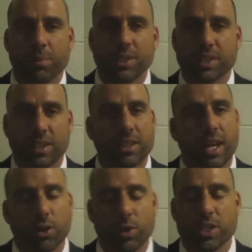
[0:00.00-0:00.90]
But
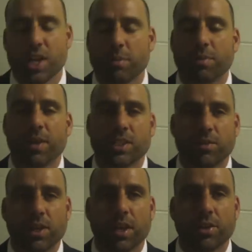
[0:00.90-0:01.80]
yeah, great job
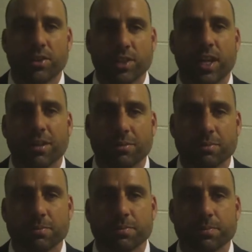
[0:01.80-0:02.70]
defensively on her
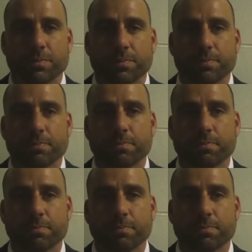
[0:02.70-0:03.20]
tonight.